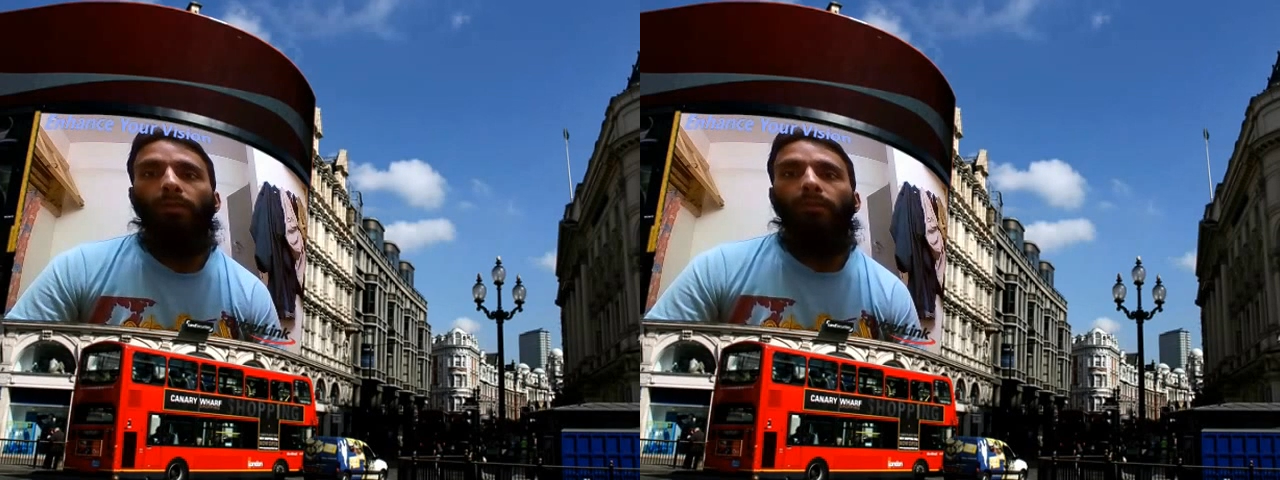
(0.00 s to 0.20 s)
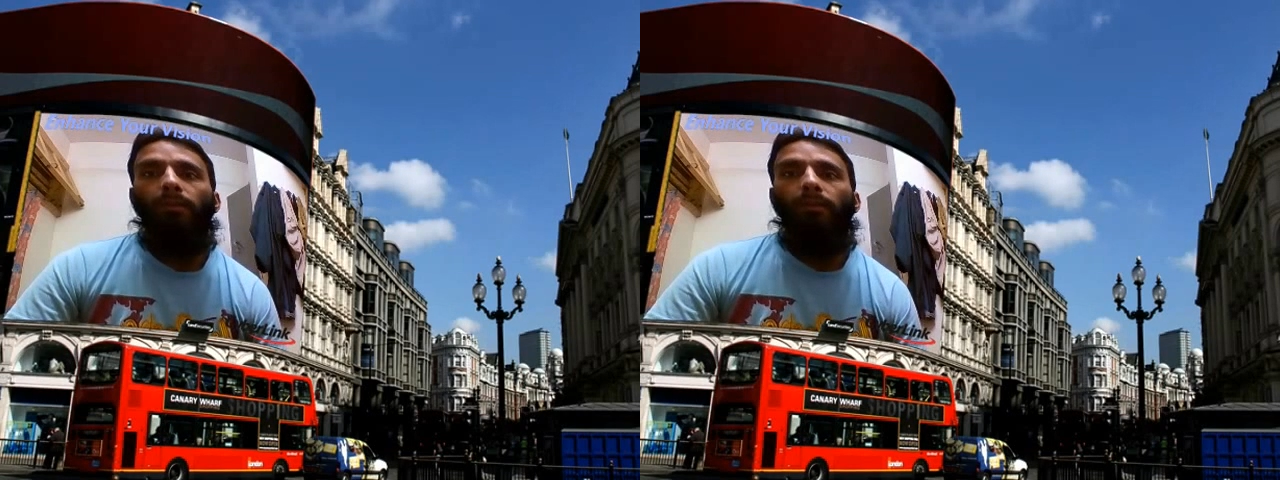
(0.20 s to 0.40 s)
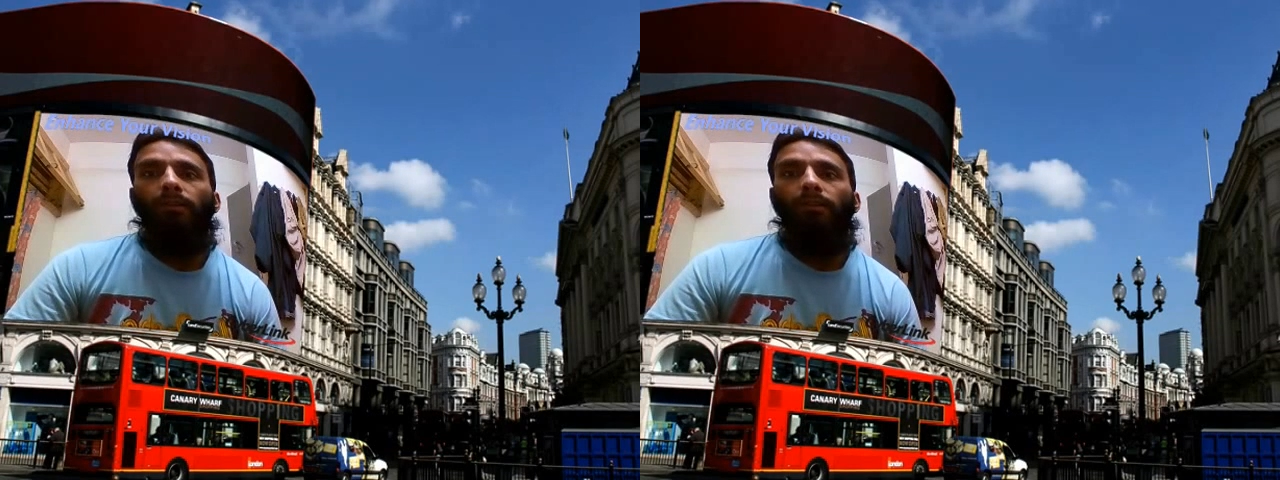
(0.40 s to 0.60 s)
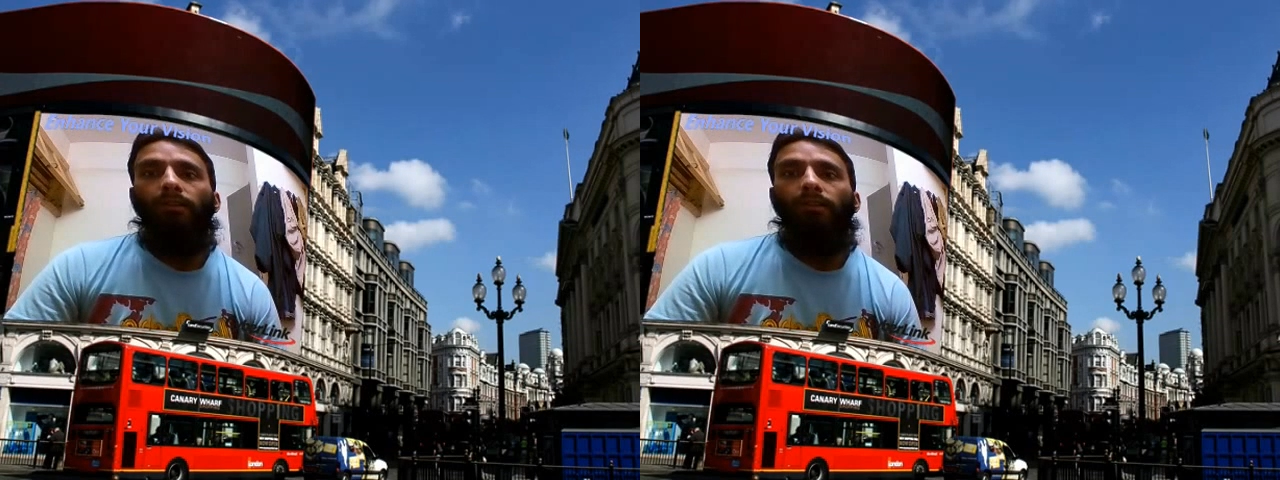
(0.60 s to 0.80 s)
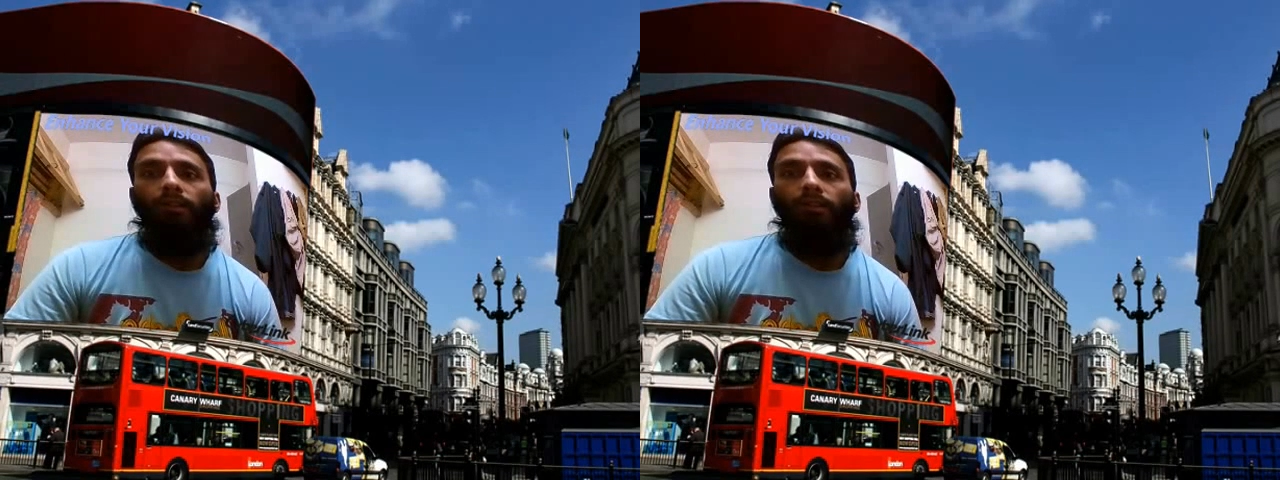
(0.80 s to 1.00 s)
uh,
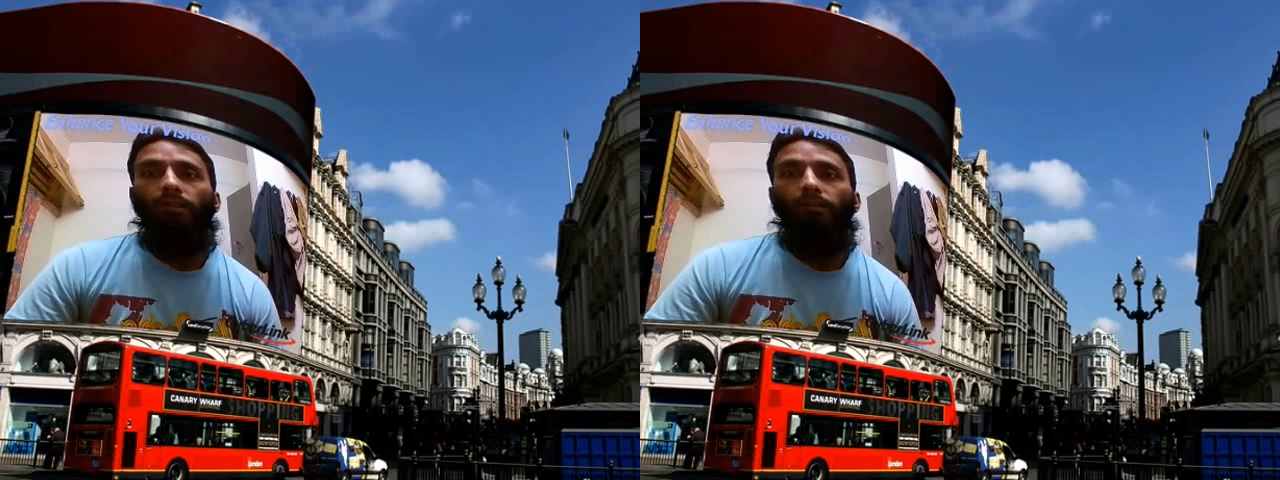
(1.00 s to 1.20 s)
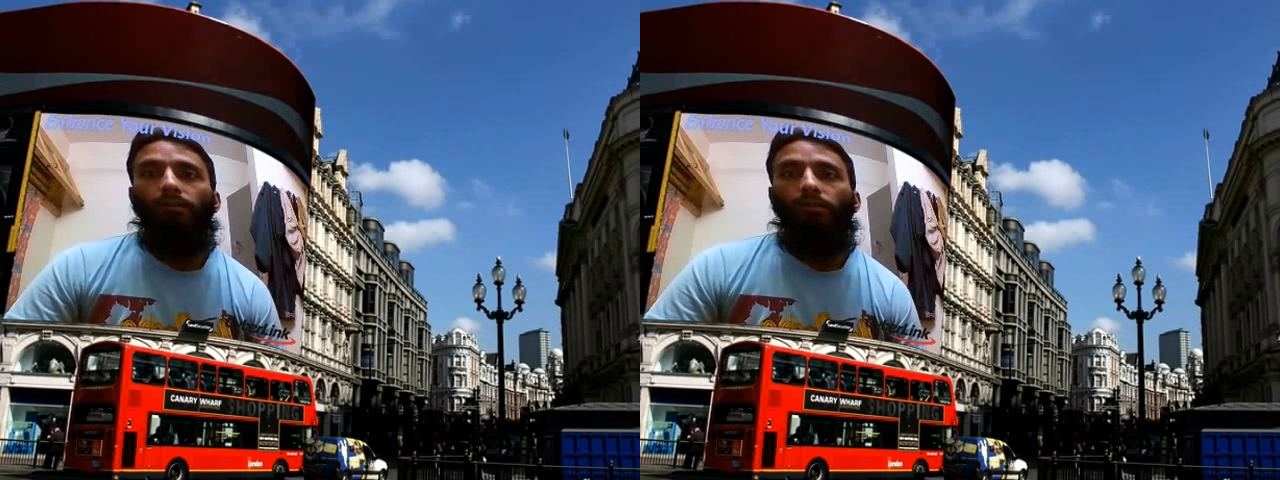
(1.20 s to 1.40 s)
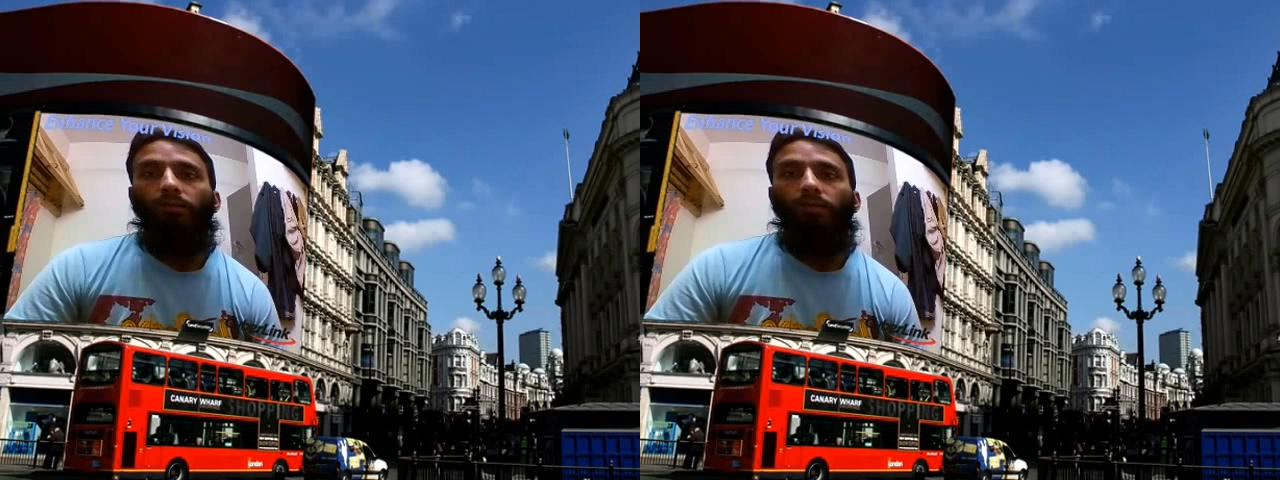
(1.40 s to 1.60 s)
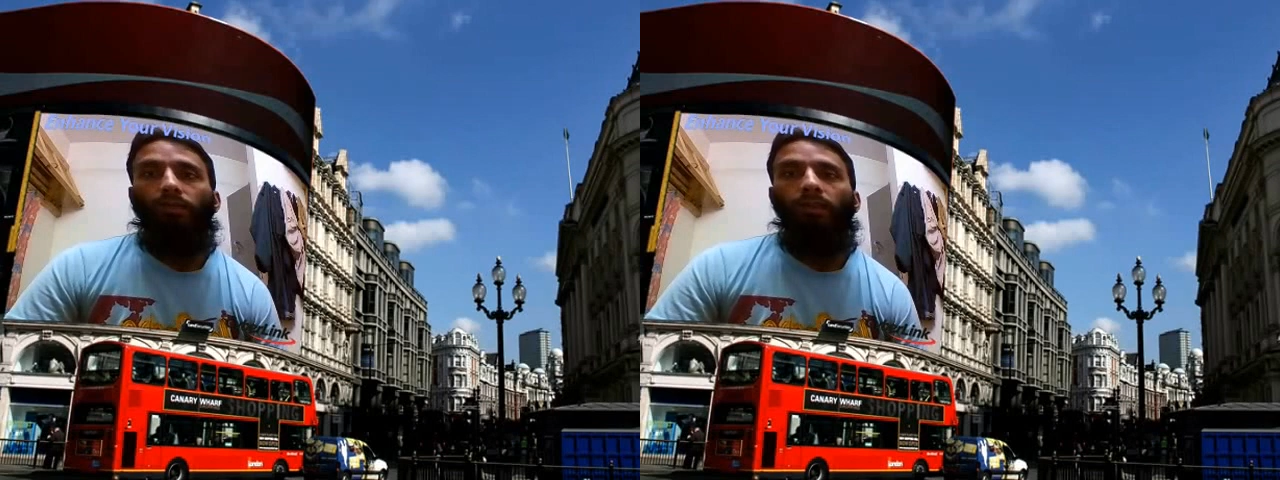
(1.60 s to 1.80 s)
cannot be the